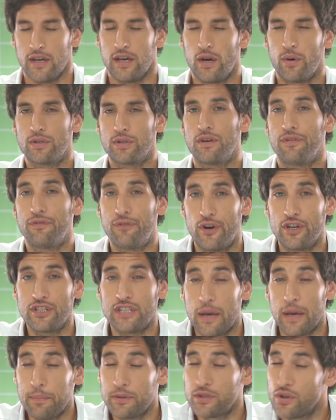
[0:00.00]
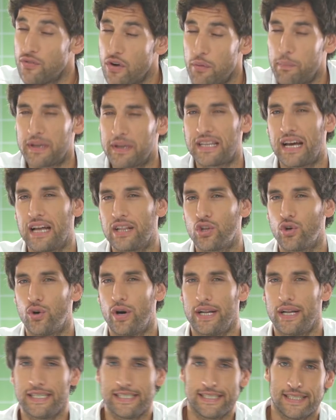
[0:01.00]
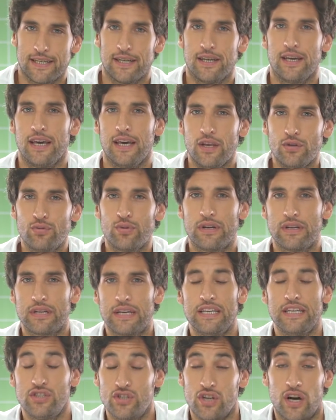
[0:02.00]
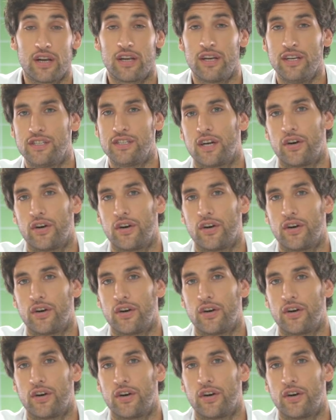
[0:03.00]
it was the first episode of Patato and it's when he started his